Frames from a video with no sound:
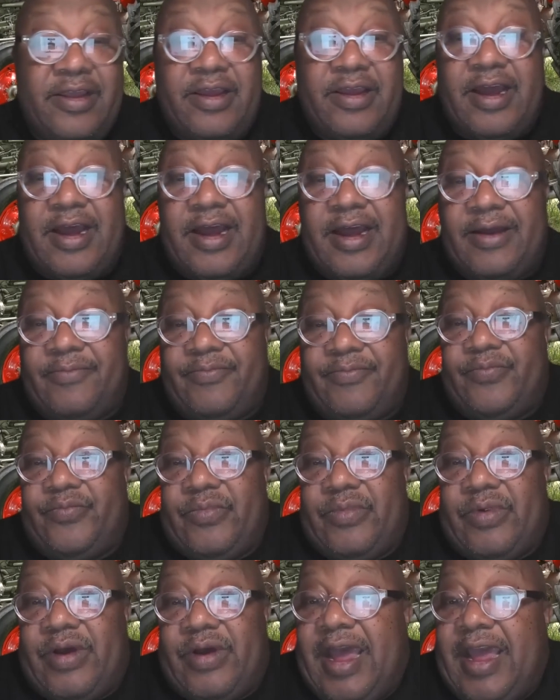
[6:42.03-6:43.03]

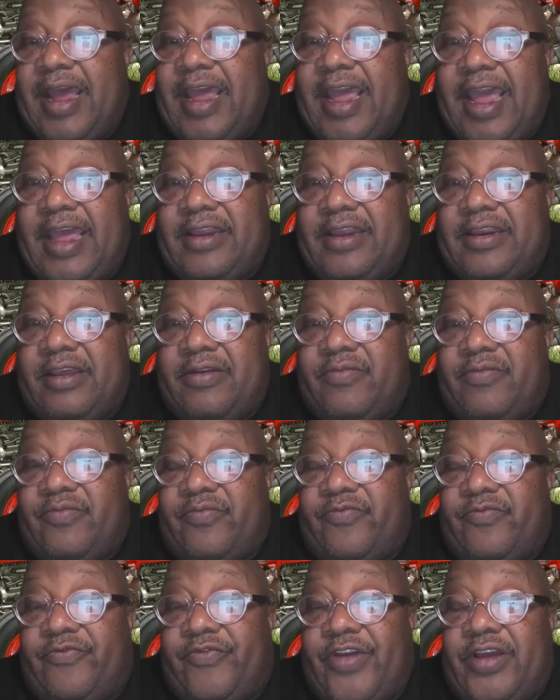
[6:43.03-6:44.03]
I had the
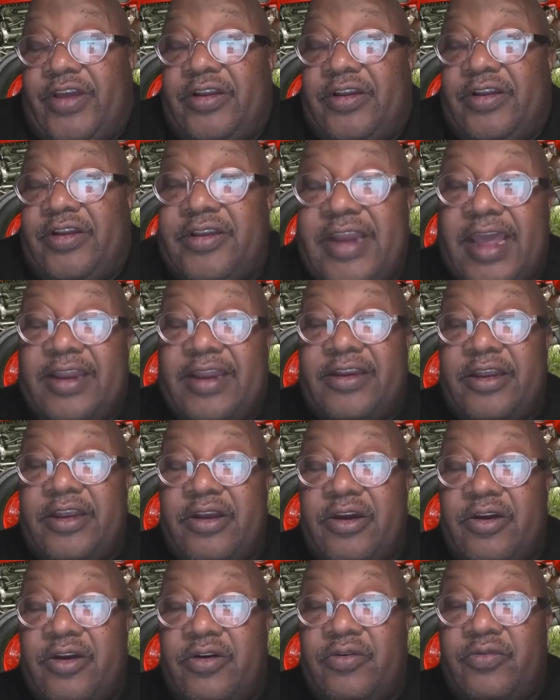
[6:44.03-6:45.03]
feeling that,
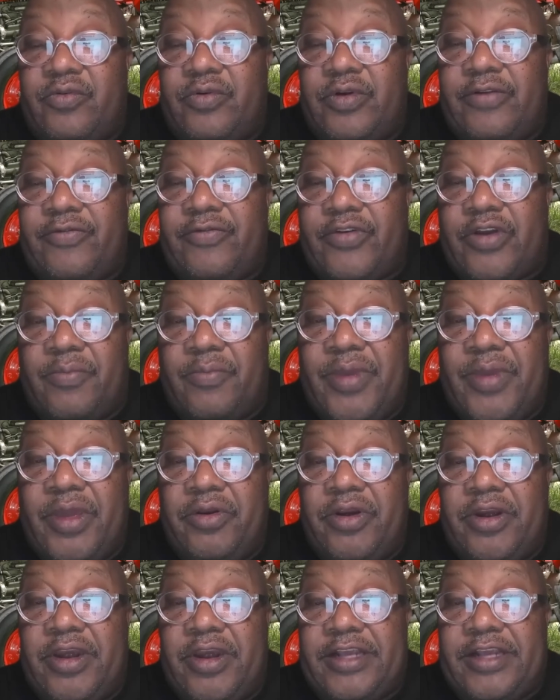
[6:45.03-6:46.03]
if
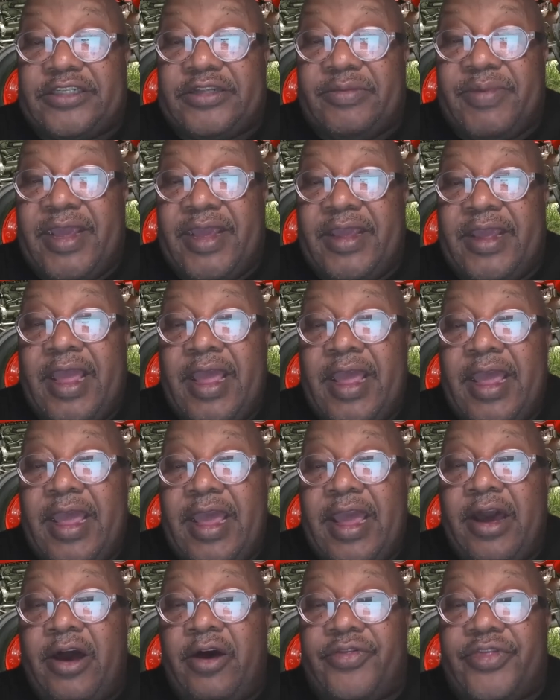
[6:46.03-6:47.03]
community is to be
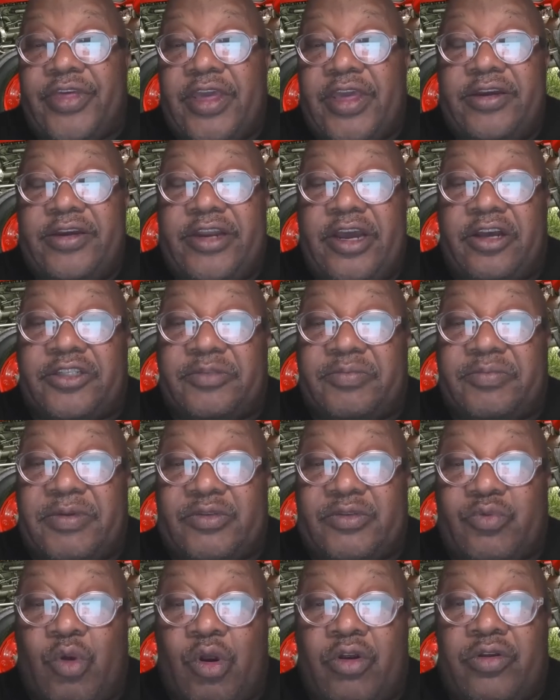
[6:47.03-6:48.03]
healthy, adults
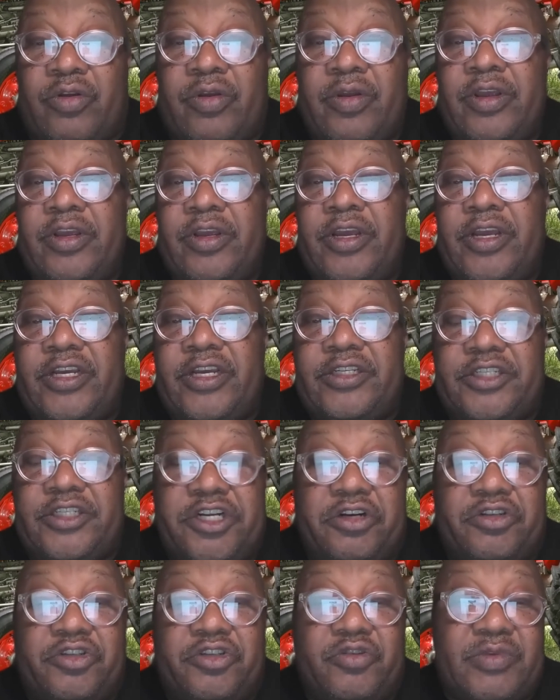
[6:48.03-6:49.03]
must work and
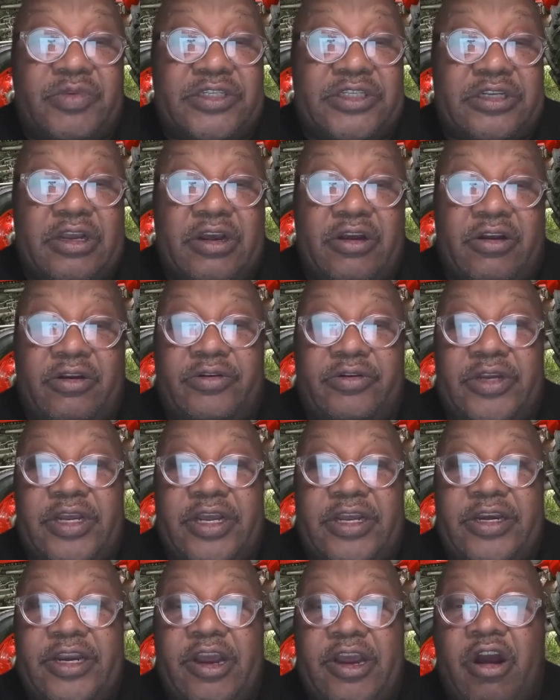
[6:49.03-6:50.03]
children must learn.
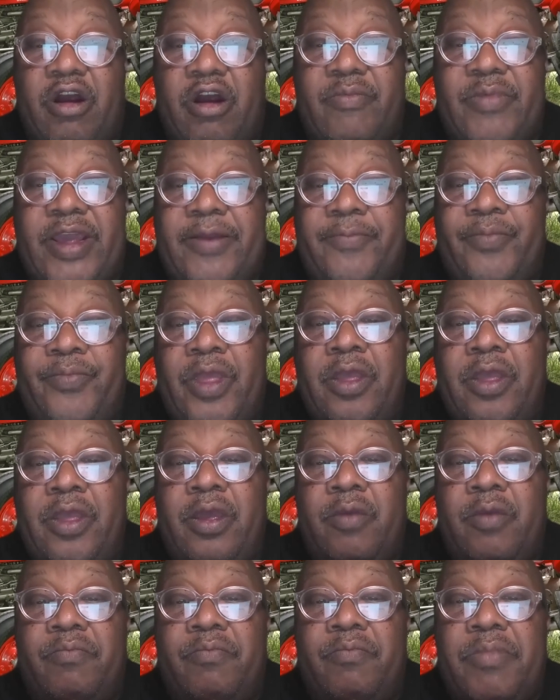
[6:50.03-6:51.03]
In the Army,
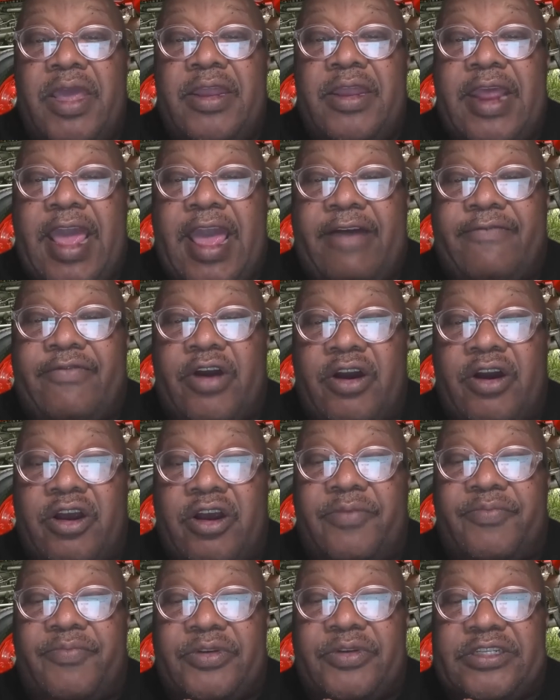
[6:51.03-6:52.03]
men have
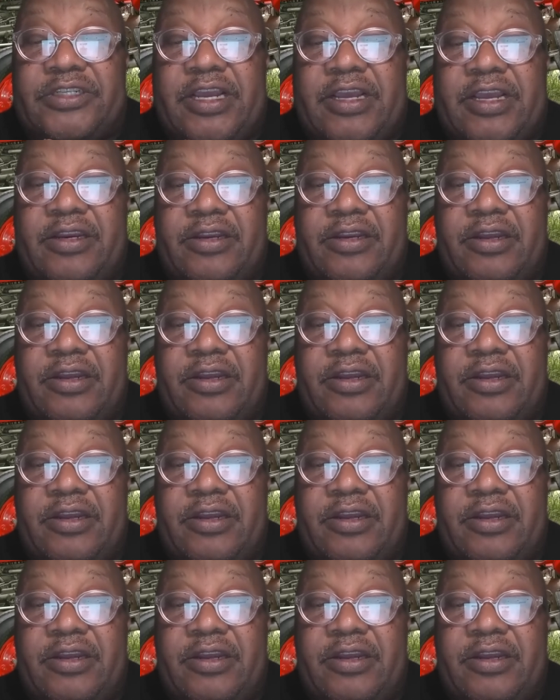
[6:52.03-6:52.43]
100%